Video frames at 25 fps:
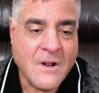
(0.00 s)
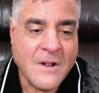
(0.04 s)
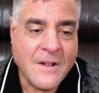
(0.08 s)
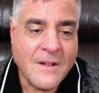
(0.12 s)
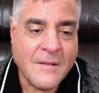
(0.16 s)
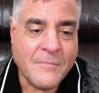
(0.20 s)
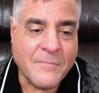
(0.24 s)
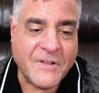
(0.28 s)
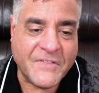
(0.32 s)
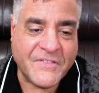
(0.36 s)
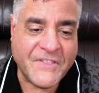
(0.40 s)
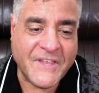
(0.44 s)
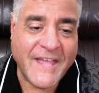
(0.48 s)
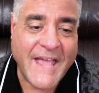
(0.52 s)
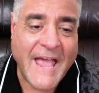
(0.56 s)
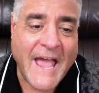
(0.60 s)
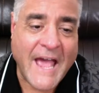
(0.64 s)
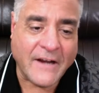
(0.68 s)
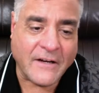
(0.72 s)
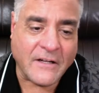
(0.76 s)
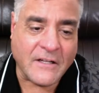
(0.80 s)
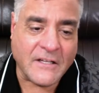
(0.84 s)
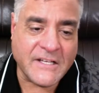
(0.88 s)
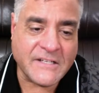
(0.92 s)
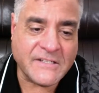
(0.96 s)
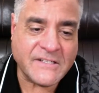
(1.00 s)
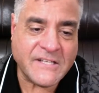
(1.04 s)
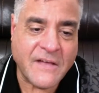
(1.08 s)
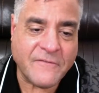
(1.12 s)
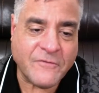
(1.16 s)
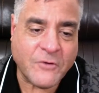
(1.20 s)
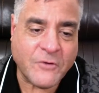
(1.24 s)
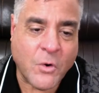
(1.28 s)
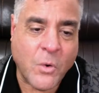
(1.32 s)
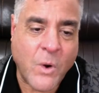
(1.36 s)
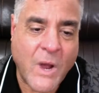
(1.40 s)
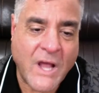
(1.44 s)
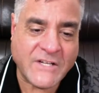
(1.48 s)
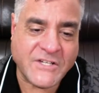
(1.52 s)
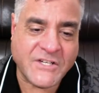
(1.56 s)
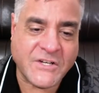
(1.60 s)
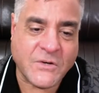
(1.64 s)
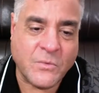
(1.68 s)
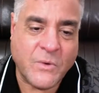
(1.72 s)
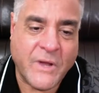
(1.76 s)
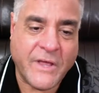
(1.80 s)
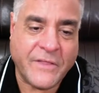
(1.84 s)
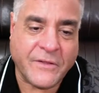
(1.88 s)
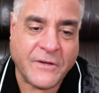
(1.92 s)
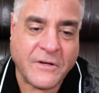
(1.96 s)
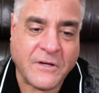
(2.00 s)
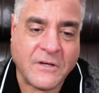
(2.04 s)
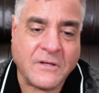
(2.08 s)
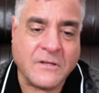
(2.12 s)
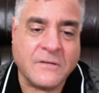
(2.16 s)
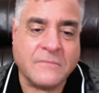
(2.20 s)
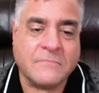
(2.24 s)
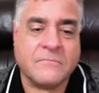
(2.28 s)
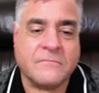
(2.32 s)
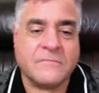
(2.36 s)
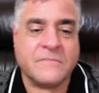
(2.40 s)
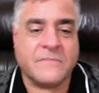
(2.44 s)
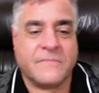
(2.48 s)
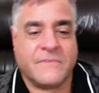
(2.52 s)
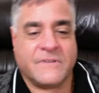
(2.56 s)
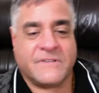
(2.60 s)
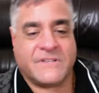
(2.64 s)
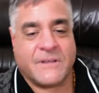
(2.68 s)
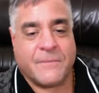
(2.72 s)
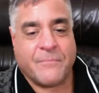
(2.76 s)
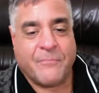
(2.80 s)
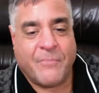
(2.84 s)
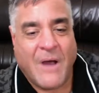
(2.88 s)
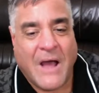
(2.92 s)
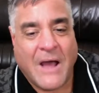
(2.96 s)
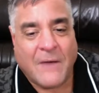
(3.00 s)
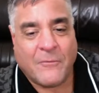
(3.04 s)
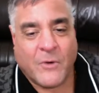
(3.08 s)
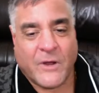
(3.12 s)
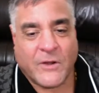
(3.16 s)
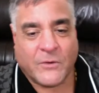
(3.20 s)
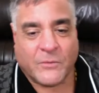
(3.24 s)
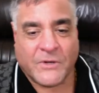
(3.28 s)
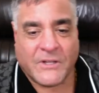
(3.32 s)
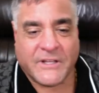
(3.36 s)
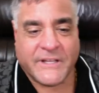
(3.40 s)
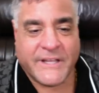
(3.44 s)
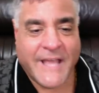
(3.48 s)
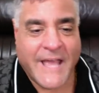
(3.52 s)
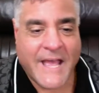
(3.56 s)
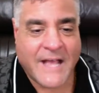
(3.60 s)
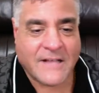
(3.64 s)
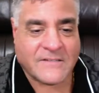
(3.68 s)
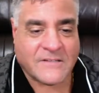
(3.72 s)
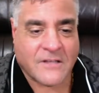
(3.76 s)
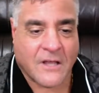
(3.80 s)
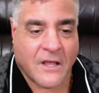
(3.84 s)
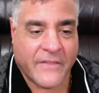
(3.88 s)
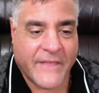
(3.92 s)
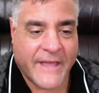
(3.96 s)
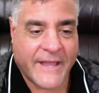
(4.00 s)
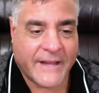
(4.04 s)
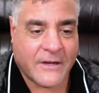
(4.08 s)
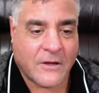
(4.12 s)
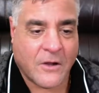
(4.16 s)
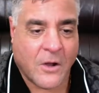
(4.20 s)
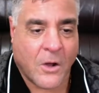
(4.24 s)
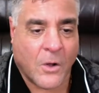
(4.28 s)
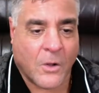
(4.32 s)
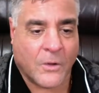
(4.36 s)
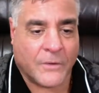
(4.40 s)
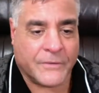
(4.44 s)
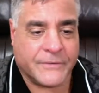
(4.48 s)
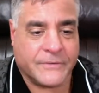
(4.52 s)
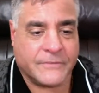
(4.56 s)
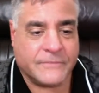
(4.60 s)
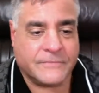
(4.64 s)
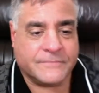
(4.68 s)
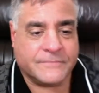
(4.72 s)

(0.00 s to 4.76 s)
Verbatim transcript: but the analysts have questioned whether Zimbabwe really has all that gold.